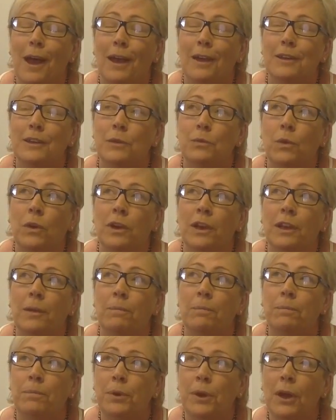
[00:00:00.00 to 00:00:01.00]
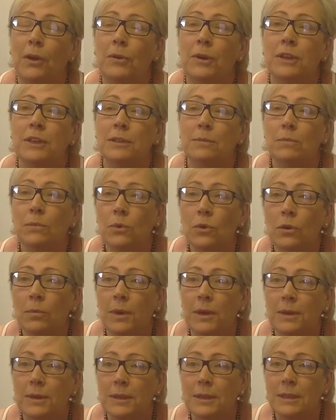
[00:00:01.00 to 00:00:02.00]
it's one of the proudest
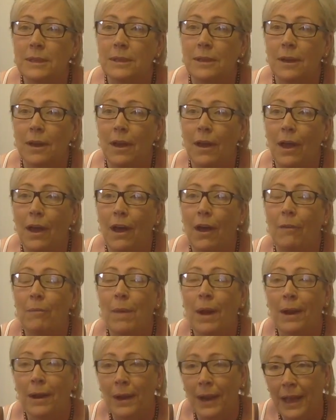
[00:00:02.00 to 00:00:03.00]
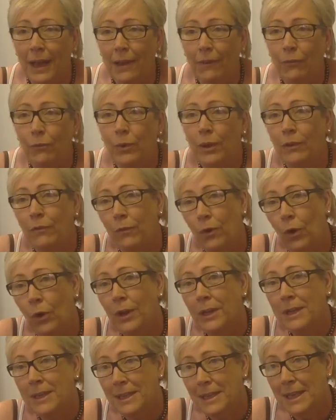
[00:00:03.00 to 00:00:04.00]
moments of my life with
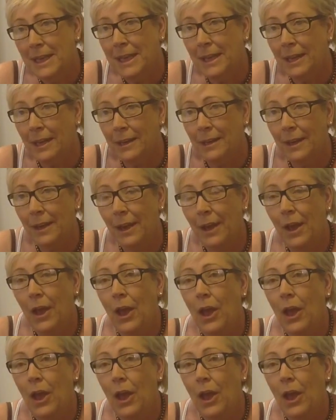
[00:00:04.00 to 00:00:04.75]
volunteering.